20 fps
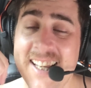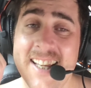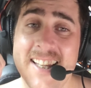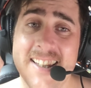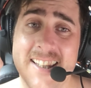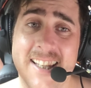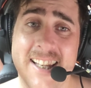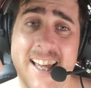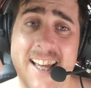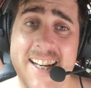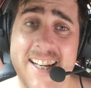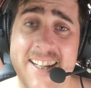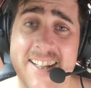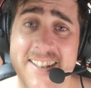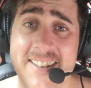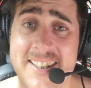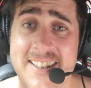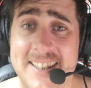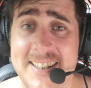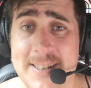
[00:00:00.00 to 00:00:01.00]
the lady
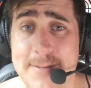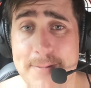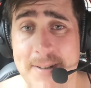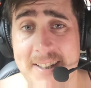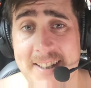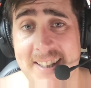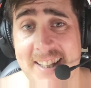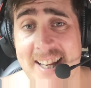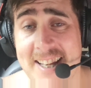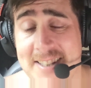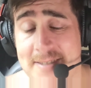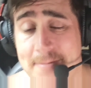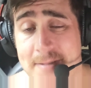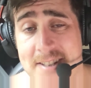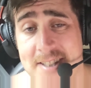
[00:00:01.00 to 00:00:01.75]
who did the spin class